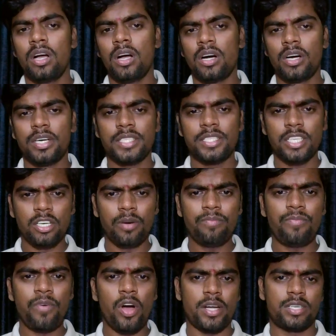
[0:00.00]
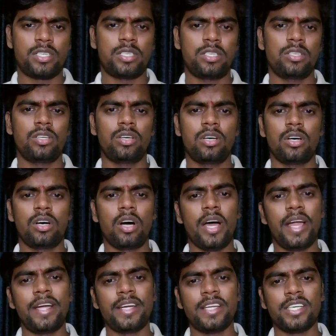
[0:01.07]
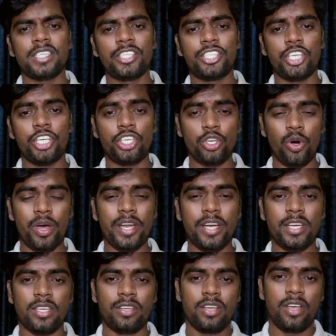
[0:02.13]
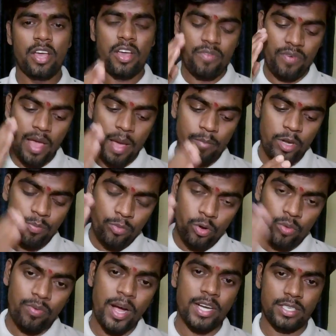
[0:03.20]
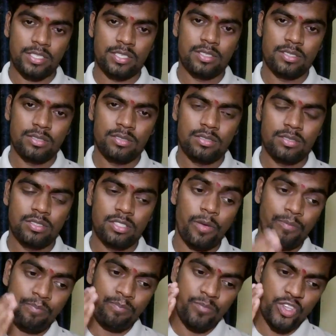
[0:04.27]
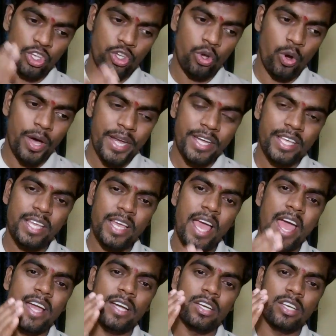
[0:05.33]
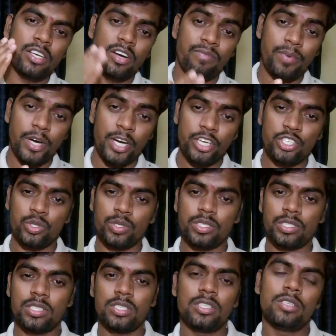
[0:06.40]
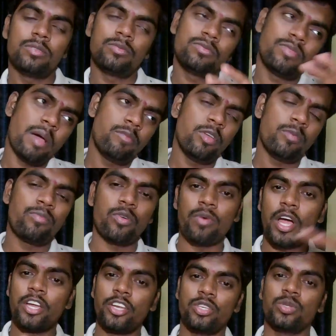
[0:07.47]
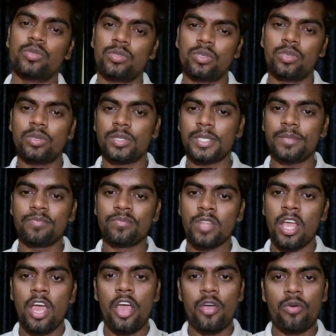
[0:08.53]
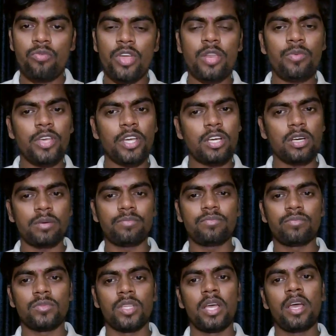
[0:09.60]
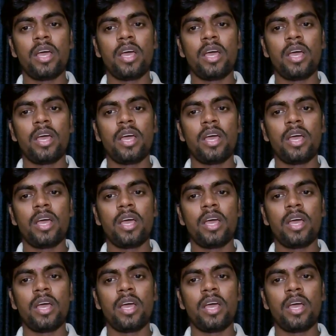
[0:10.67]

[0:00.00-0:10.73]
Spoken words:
The comfort and security family provides, the security and the comfort zones family provide you. Okay, when we come